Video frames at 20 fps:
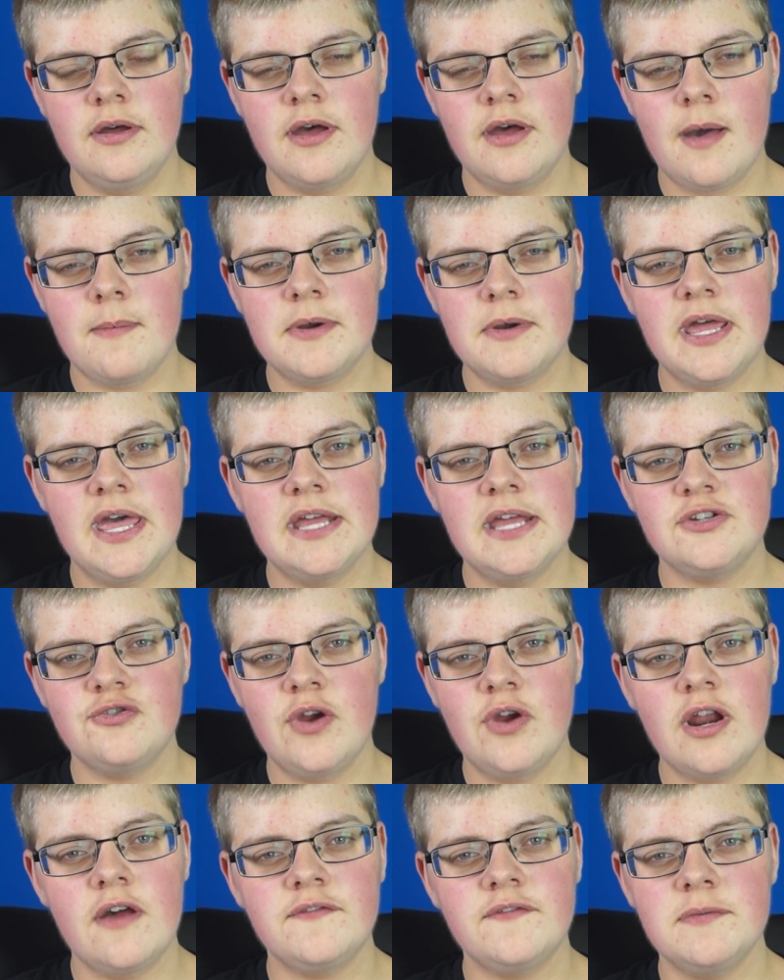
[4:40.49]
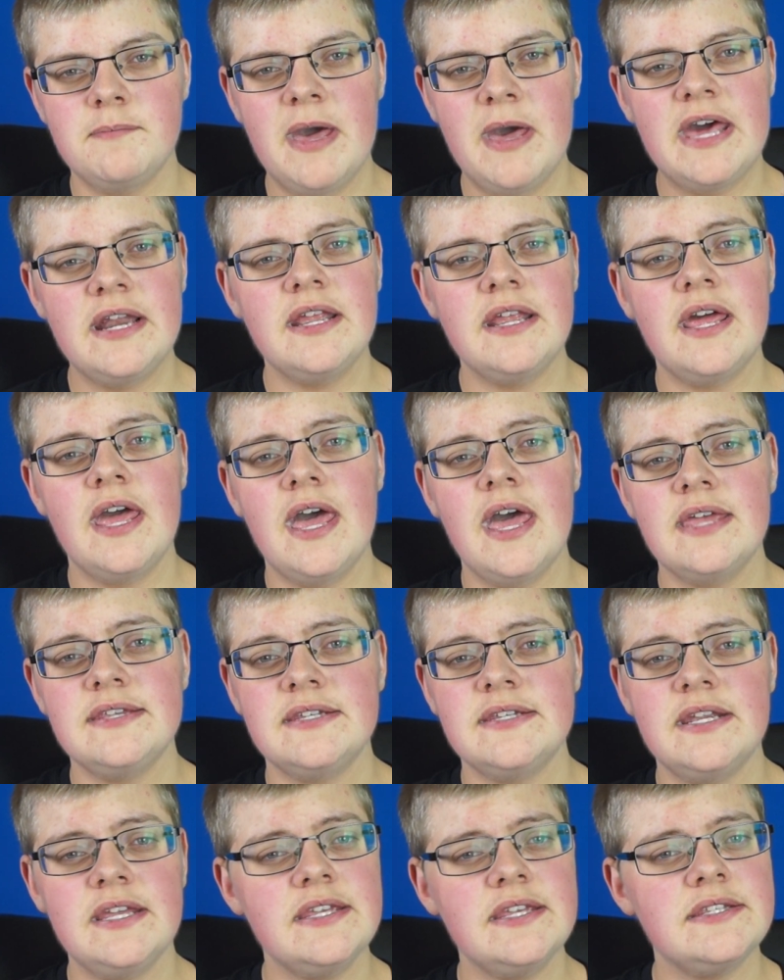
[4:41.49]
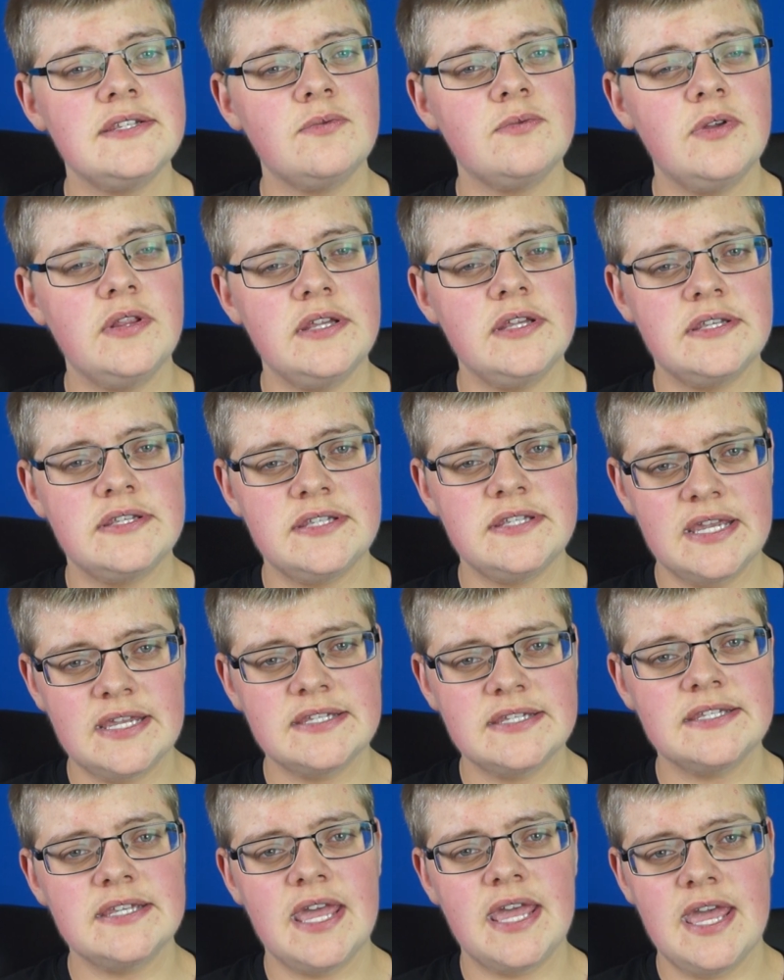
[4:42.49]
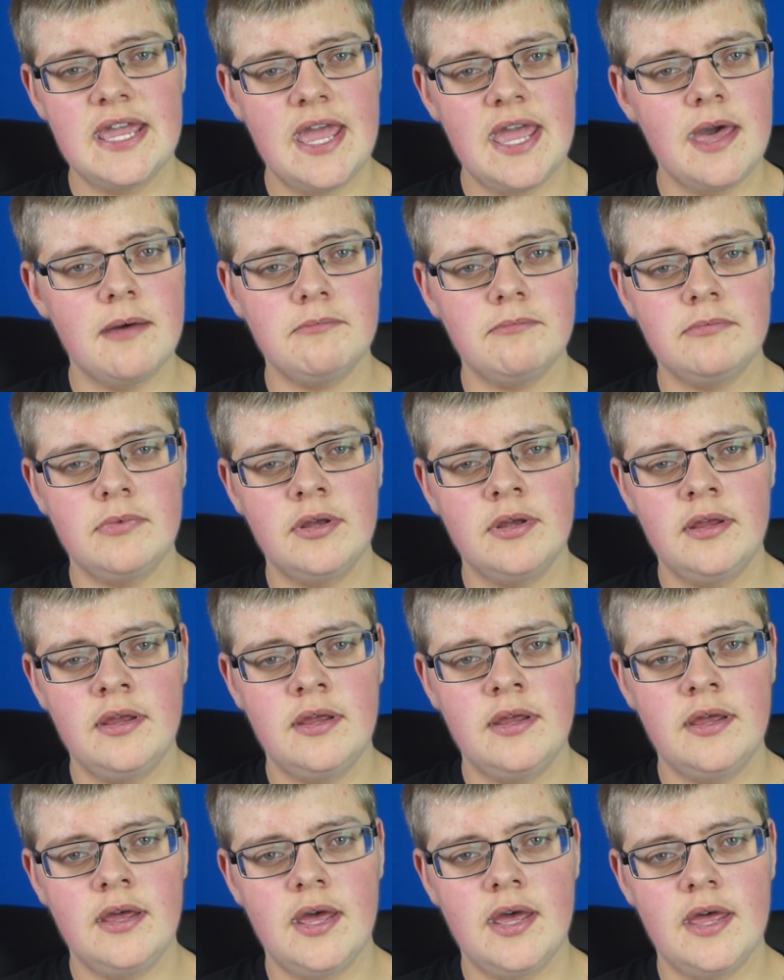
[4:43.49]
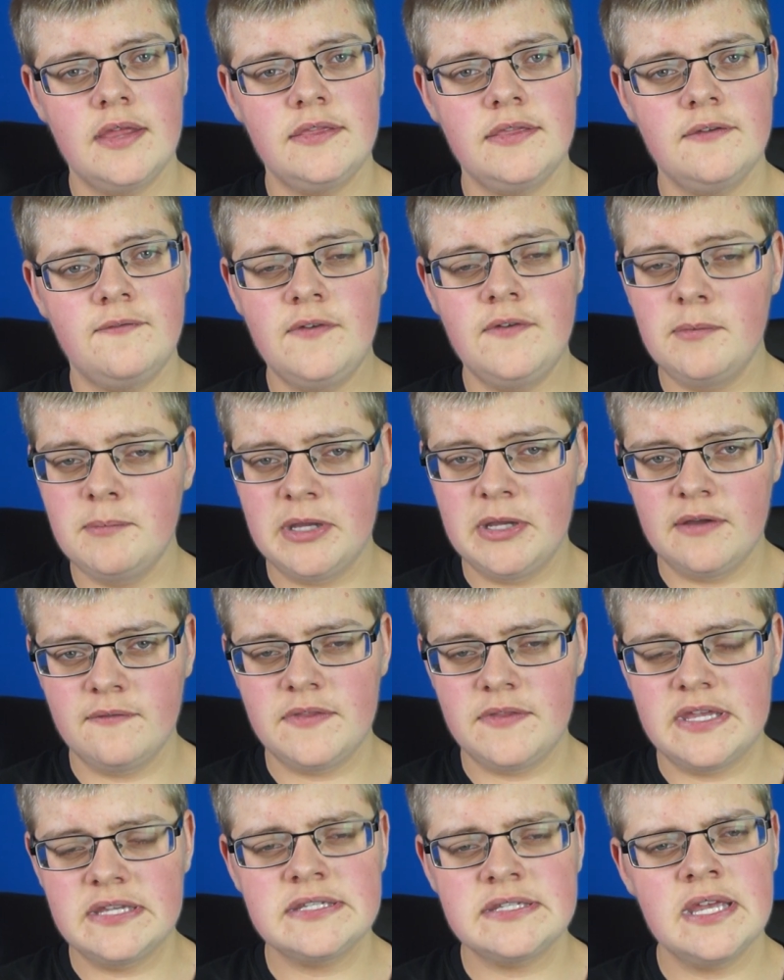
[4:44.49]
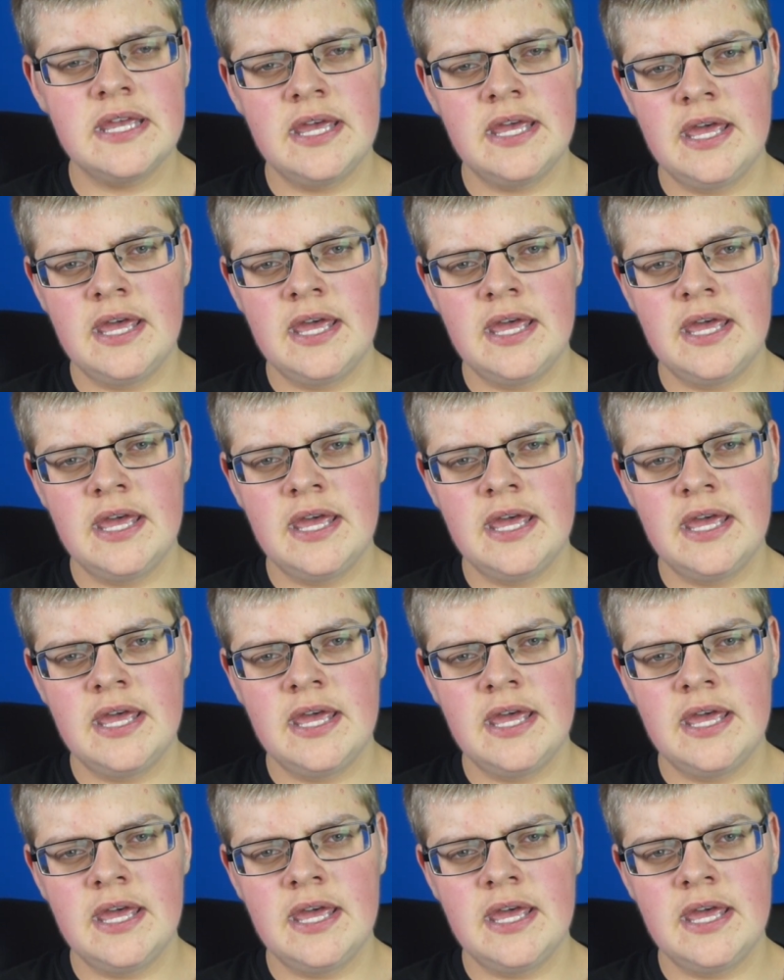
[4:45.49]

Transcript: I'm gonna head straight off to bed, as it is really 6 a.m., the filming of this.